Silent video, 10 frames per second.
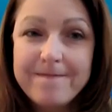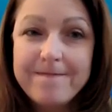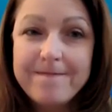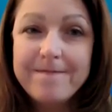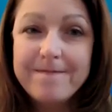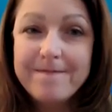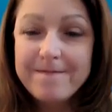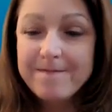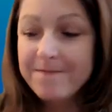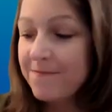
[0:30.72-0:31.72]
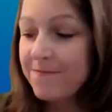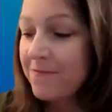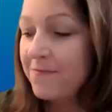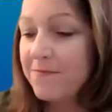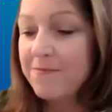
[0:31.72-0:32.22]

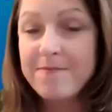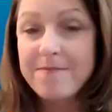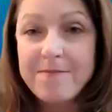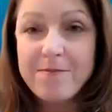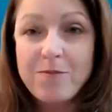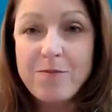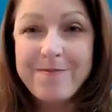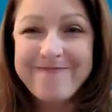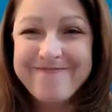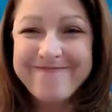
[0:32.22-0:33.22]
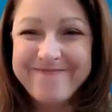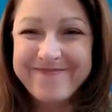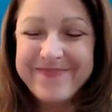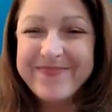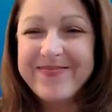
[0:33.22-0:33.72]

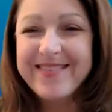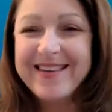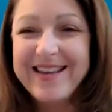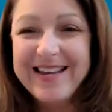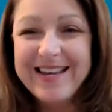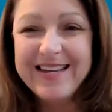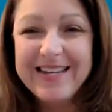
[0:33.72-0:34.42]
No words are spoken by the person on screen.